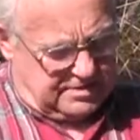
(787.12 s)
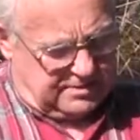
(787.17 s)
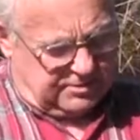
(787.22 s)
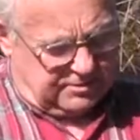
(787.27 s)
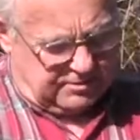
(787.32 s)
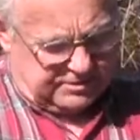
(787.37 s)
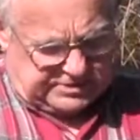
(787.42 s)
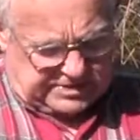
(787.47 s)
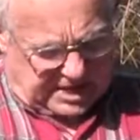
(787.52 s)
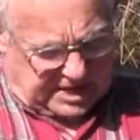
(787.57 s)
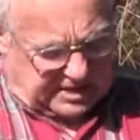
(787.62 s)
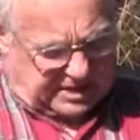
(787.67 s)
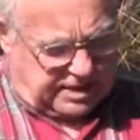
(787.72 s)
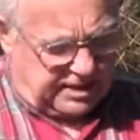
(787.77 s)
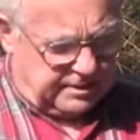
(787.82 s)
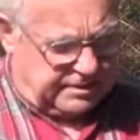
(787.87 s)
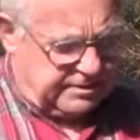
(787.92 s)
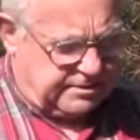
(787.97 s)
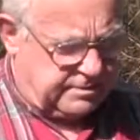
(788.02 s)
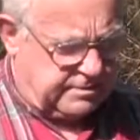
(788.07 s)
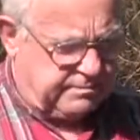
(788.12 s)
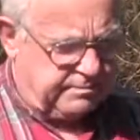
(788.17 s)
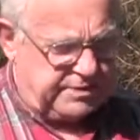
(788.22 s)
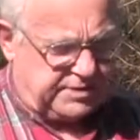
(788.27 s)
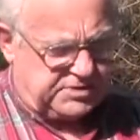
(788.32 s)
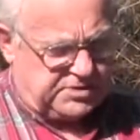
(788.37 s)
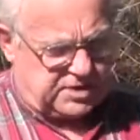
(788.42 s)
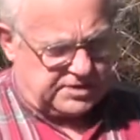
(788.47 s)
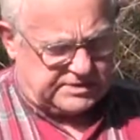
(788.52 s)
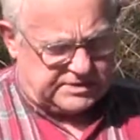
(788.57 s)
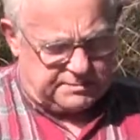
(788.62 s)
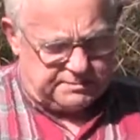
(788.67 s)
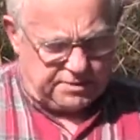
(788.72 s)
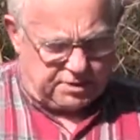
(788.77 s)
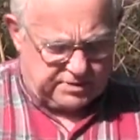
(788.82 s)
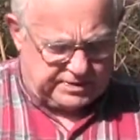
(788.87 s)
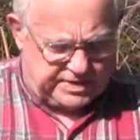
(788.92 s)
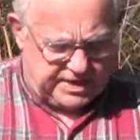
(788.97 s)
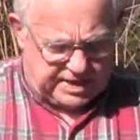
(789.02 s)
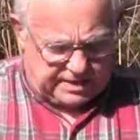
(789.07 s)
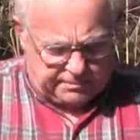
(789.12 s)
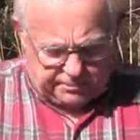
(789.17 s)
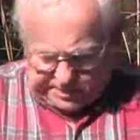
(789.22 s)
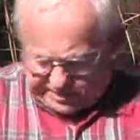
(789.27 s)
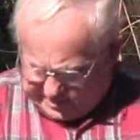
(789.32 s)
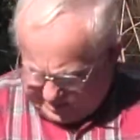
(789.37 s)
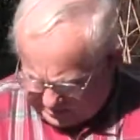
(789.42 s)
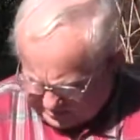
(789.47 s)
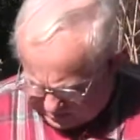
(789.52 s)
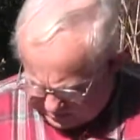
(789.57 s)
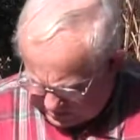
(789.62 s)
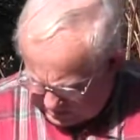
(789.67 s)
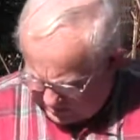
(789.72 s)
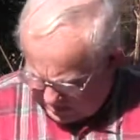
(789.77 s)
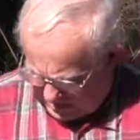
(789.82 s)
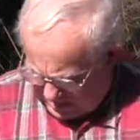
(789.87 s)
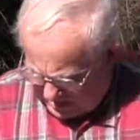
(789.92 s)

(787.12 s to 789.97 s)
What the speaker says: looks like I'll be just about done with this